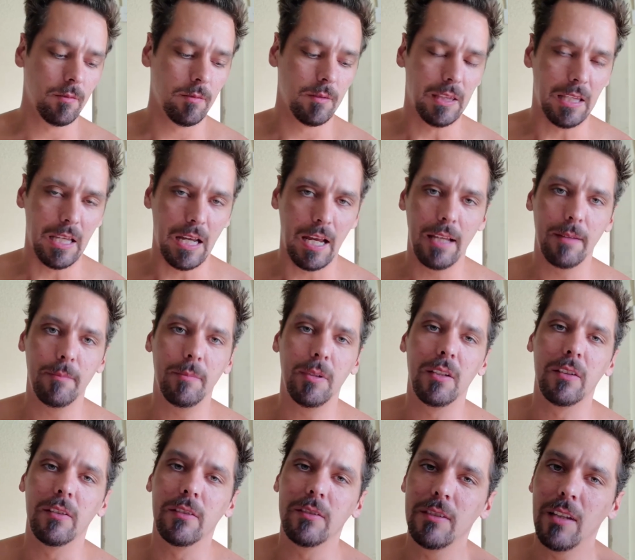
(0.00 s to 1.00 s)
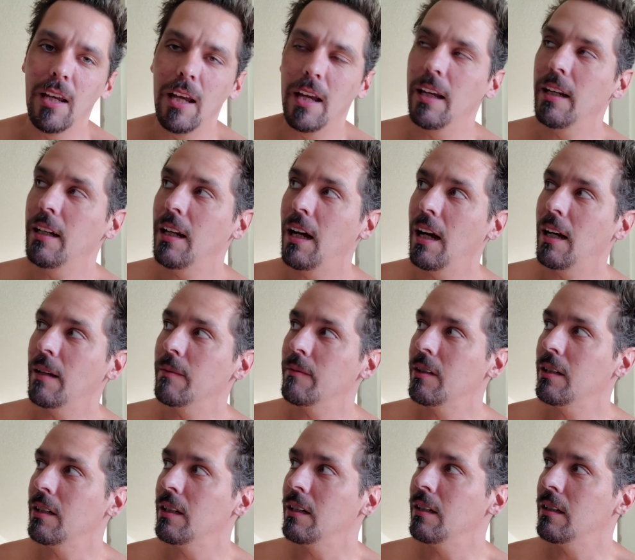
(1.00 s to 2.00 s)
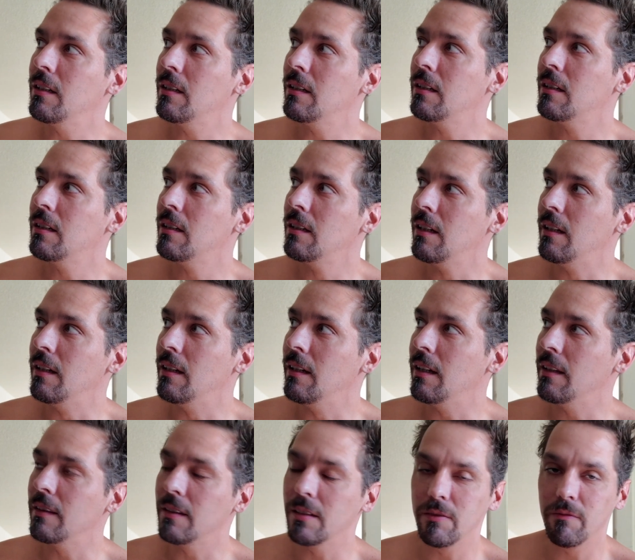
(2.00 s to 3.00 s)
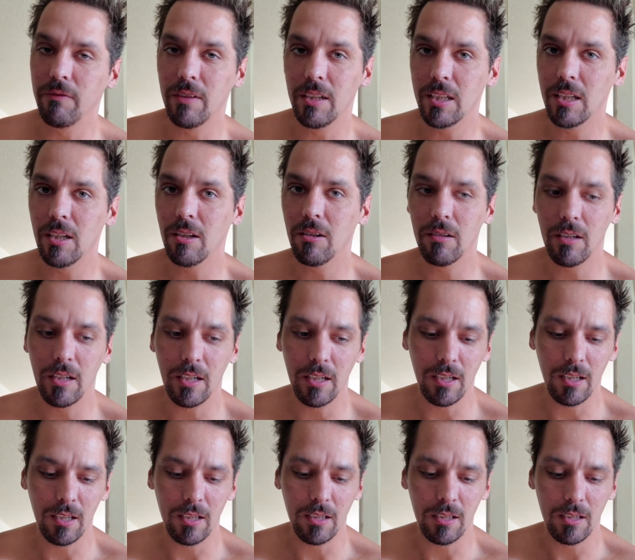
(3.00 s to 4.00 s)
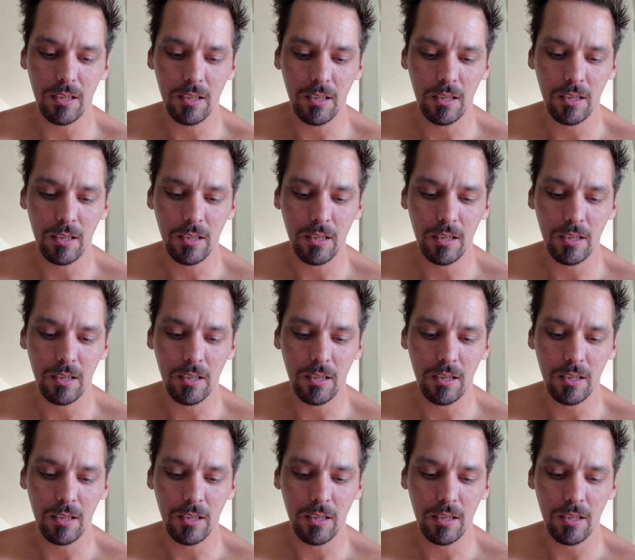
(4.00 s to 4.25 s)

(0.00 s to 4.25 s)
with that being said, I'm going to end this video, and